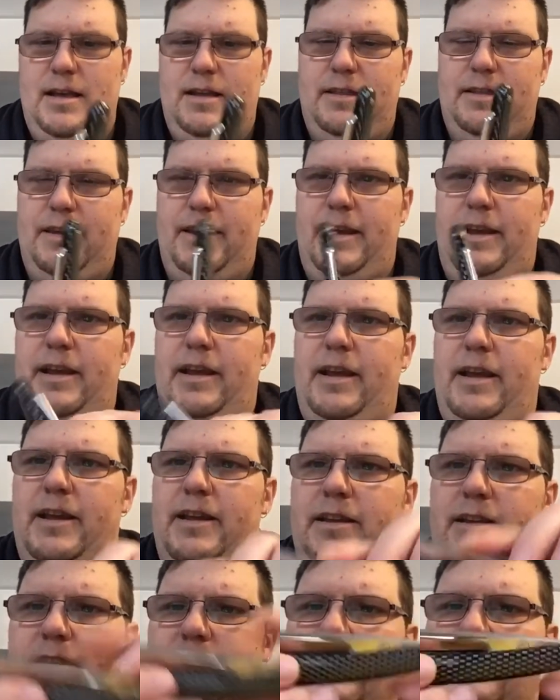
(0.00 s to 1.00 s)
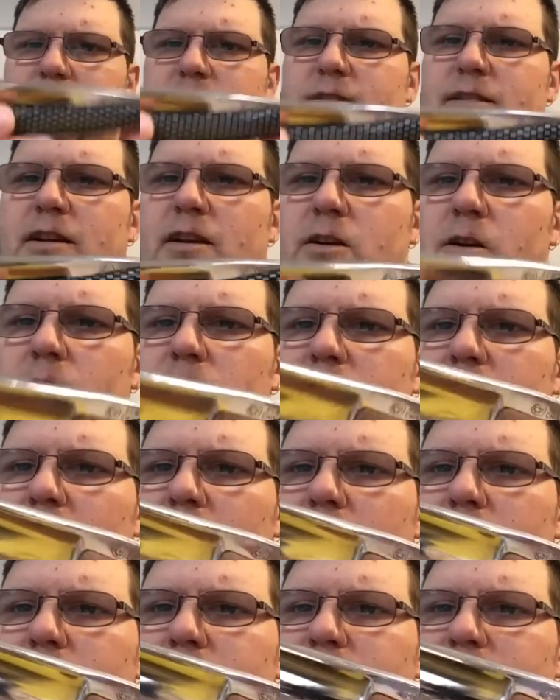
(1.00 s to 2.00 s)
These gold
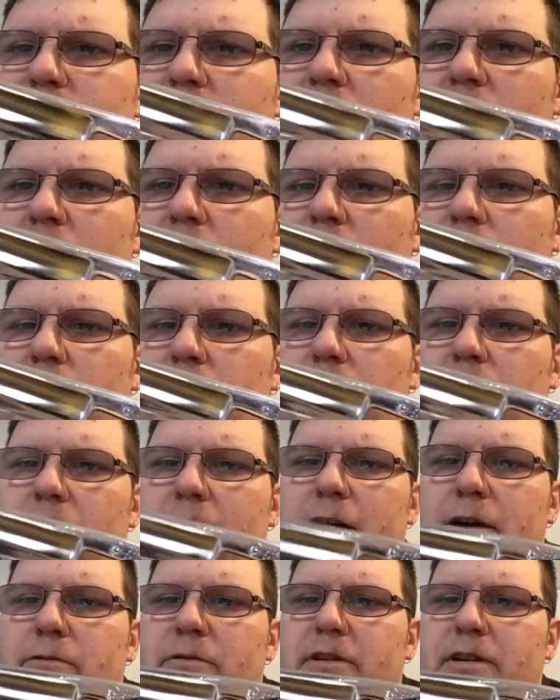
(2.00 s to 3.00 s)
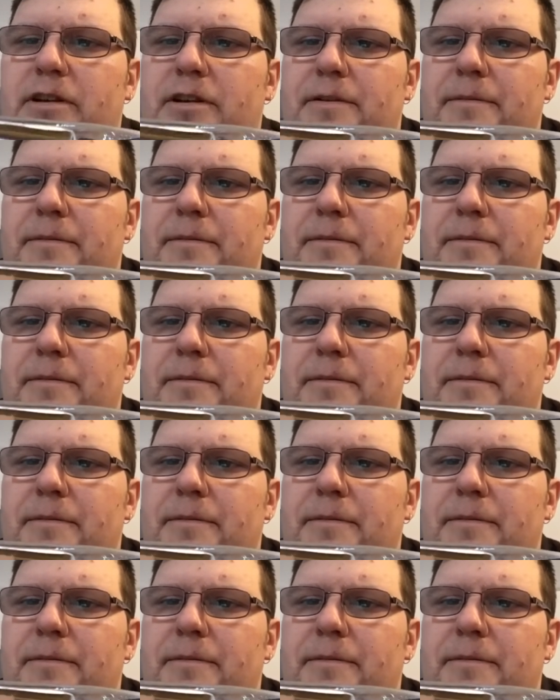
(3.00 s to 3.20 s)
dollars are hollow ground.